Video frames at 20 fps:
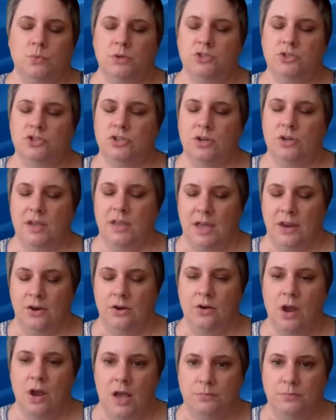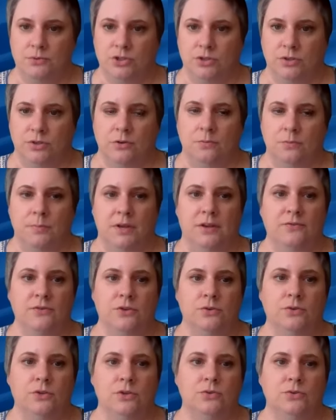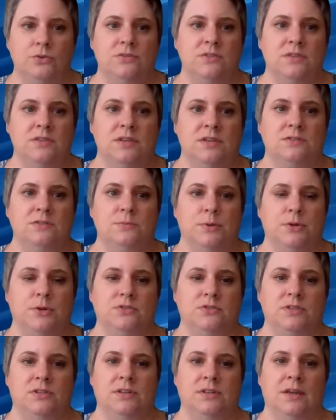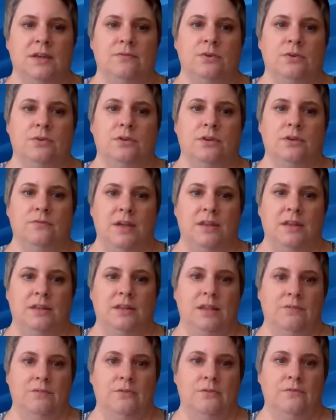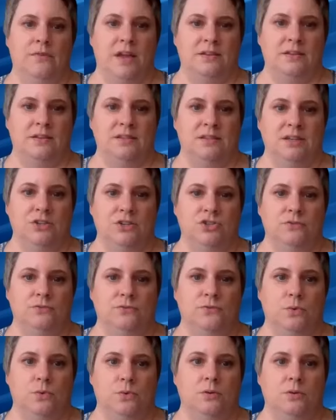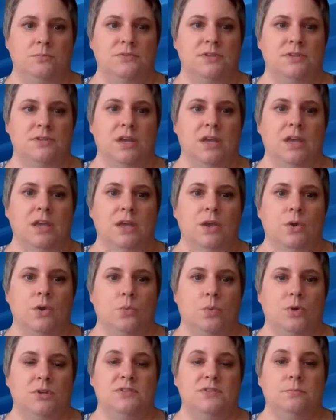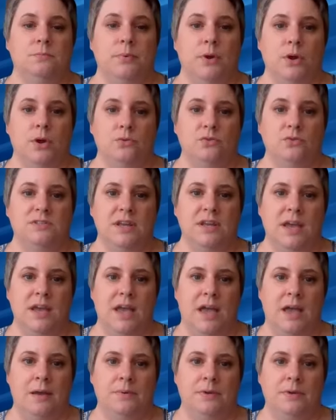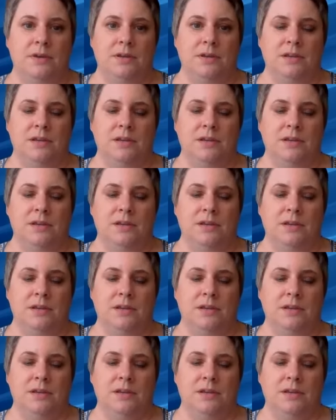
which again are optional, but if you use these person level, event level vaccination forms, what's supposed to happen